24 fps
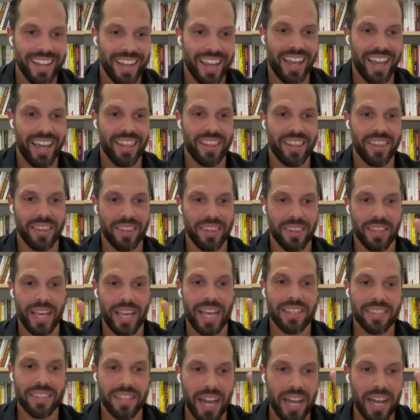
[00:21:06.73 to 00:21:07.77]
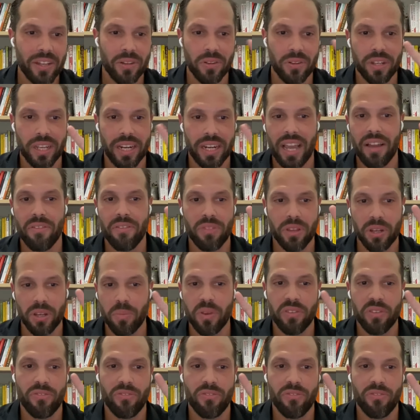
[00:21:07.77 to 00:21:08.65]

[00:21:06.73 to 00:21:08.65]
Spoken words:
And that title there could be